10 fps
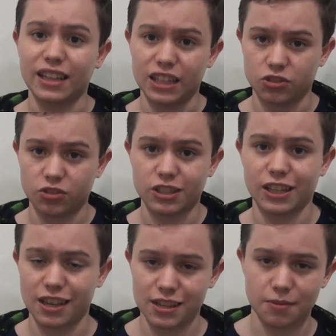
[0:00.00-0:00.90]

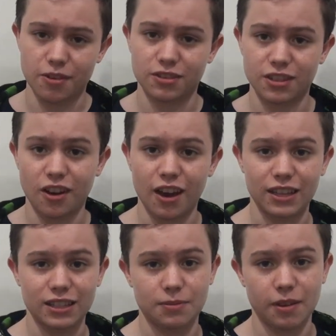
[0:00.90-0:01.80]
interesting experience that I
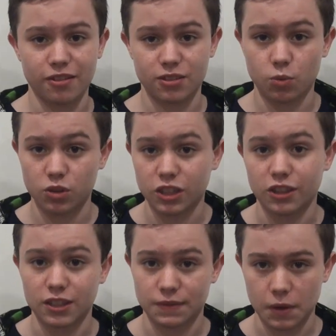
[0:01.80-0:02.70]
experienced watching
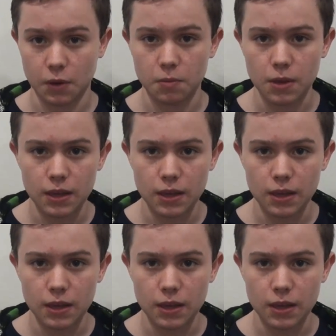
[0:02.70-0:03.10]
this film.